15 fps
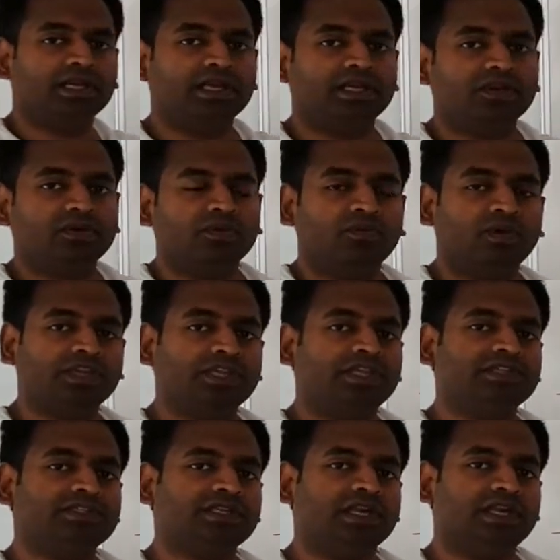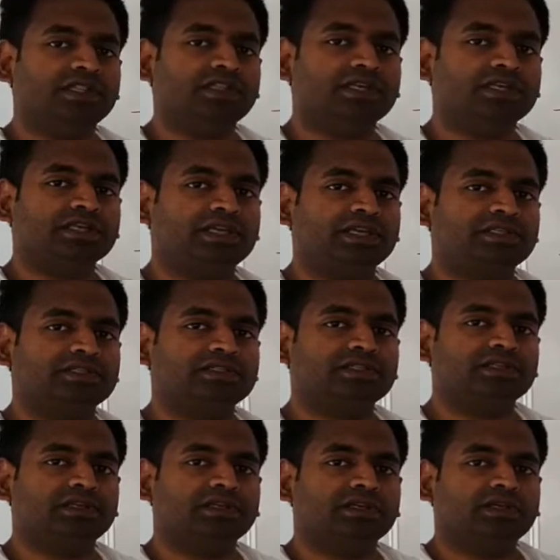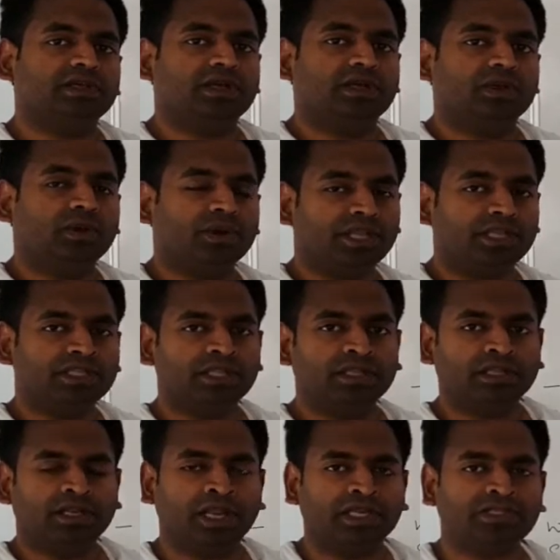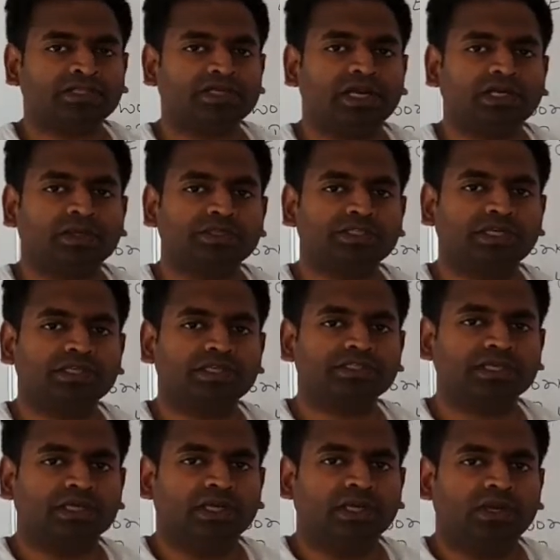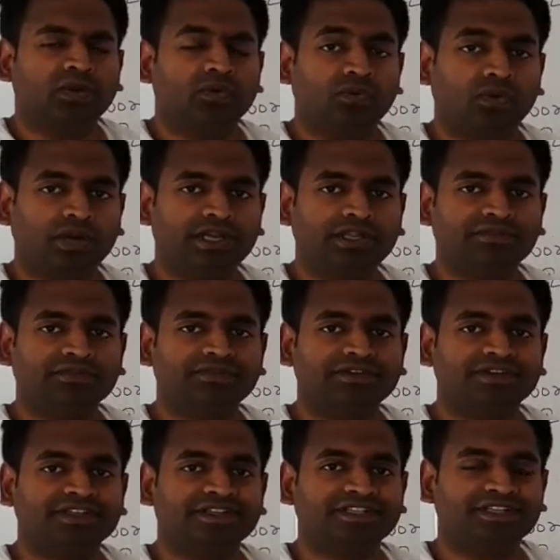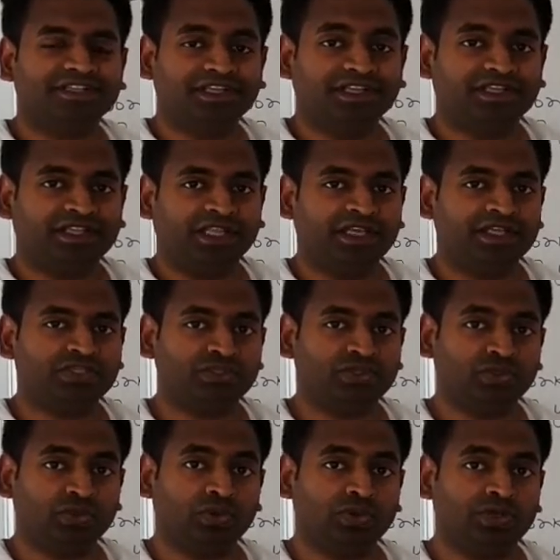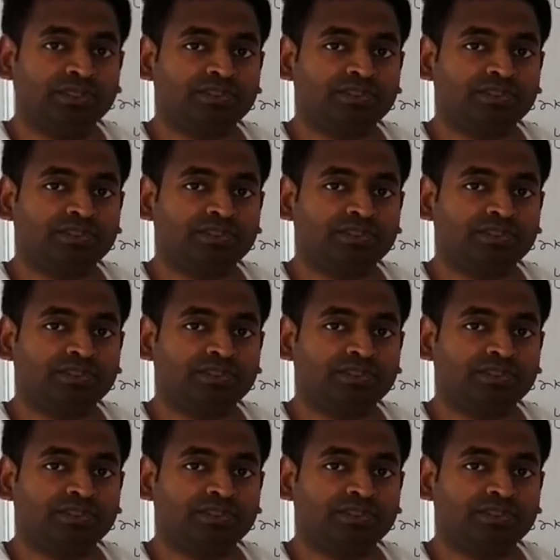that work is done in that case. Okay, the natural question is, what if there is no